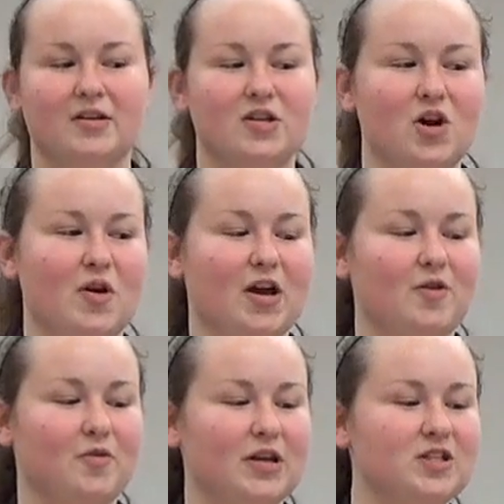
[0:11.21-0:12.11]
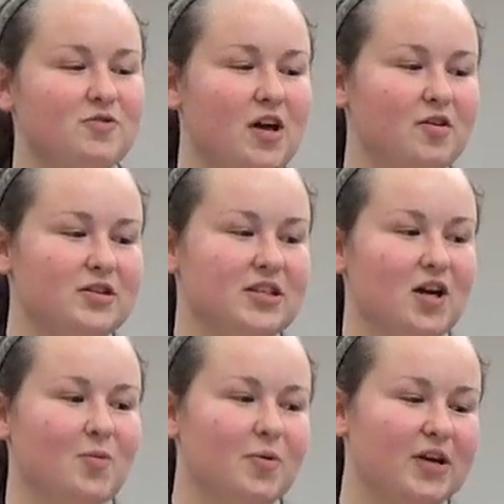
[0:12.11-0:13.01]
know how to arrange flowers and
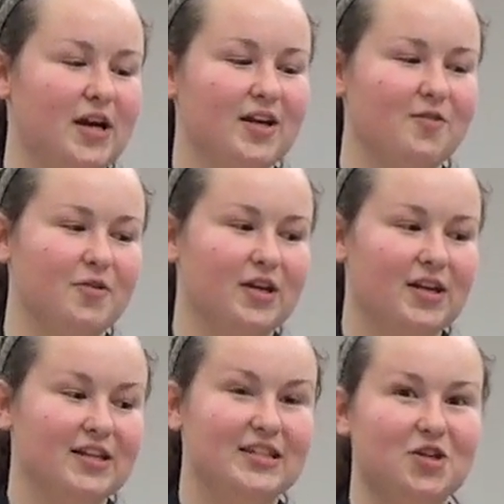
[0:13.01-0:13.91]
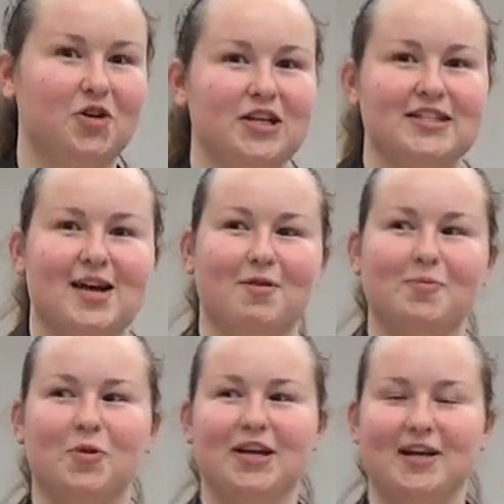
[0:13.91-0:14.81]
help kind of decrease that
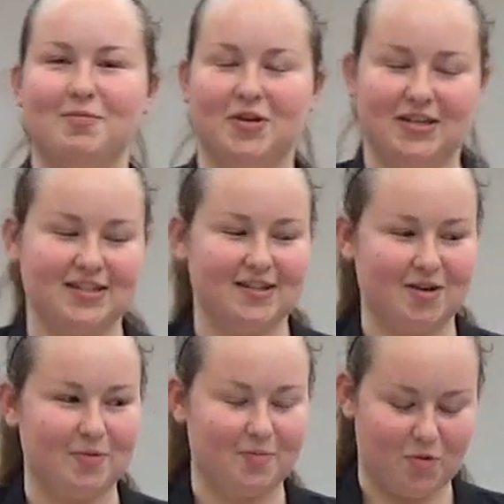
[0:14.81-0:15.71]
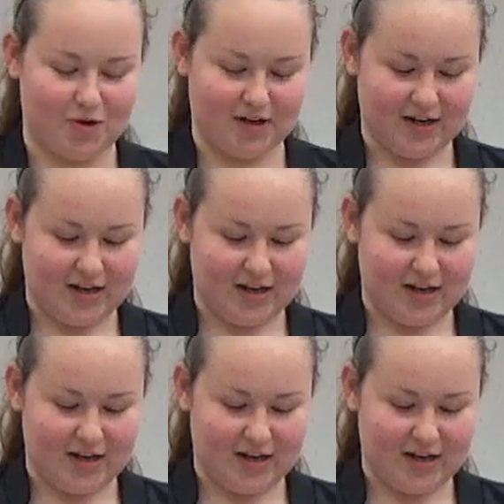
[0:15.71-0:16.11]
1.9 billion a little bit more.